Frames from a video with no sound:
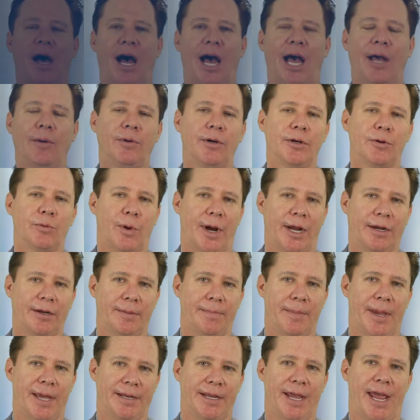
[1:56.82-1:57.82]
I would
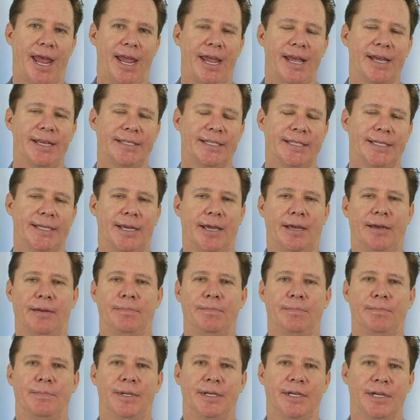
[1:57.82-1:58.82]
recommend
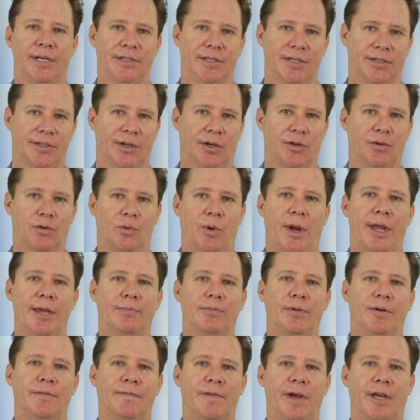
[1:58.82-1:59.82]
ASEM because it's a
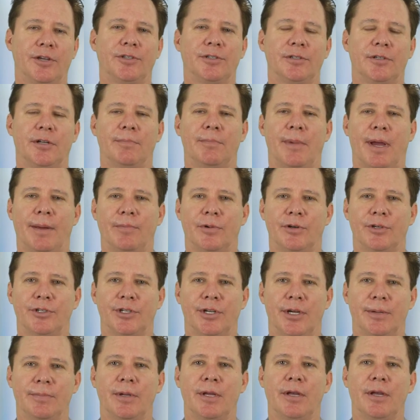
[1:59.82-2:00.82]
great professional
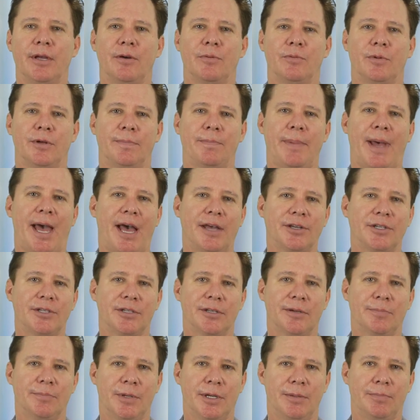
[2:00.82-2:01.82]
membership with
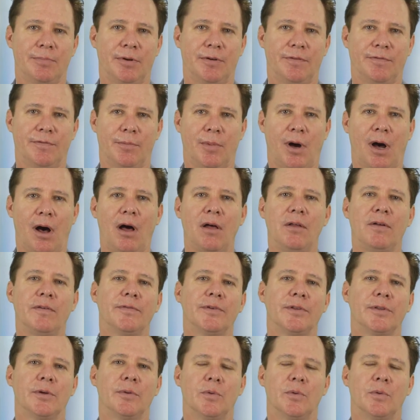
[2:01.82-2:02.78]
passionate people from all over the